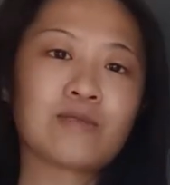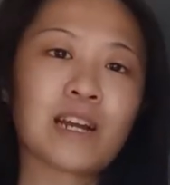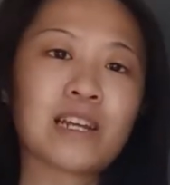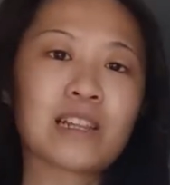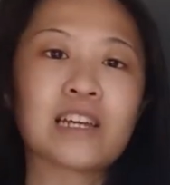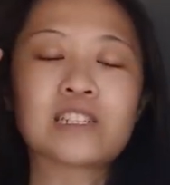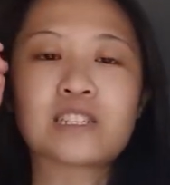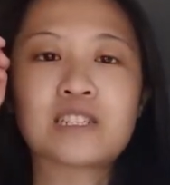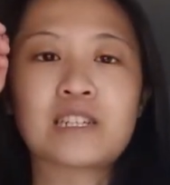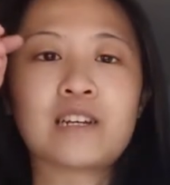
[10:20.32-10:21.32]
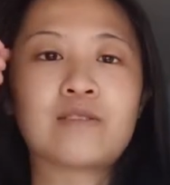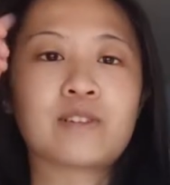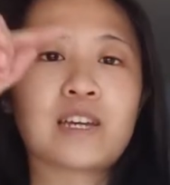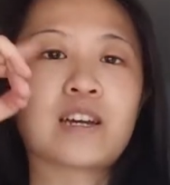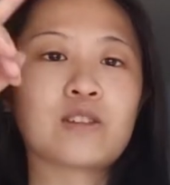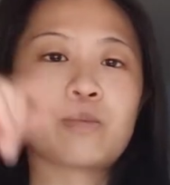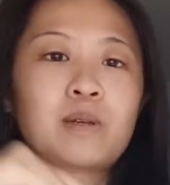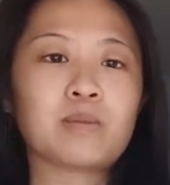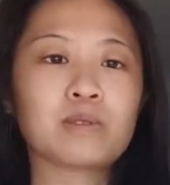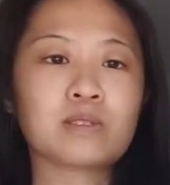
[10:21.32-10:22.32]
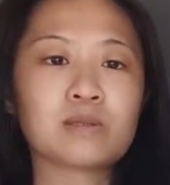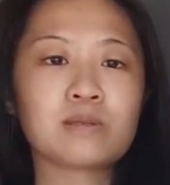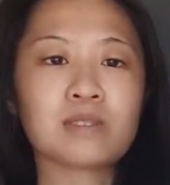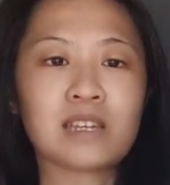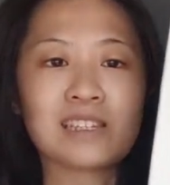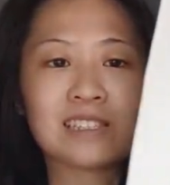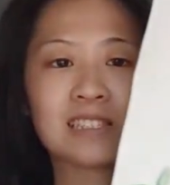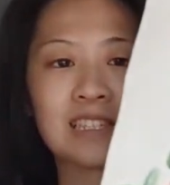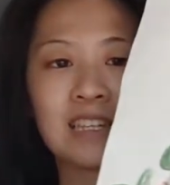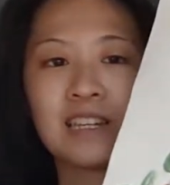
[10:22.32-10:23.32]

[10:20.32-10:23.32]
recollection of, like, other people's things.